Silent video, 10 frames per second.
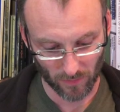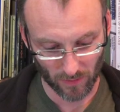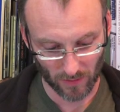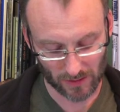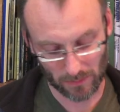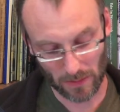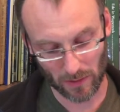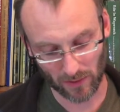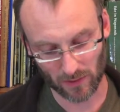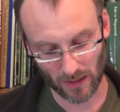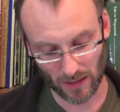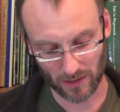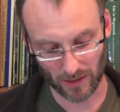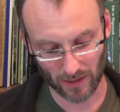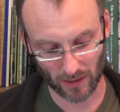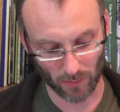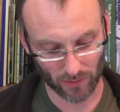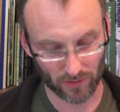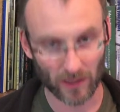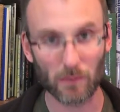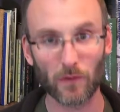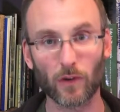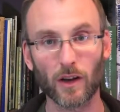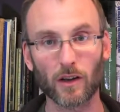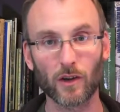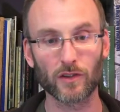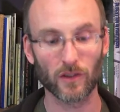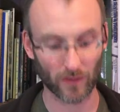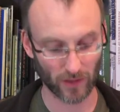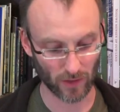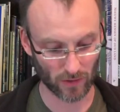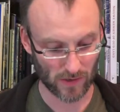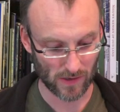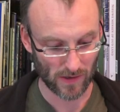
maybe that's the last thing that I want to say before I close this video.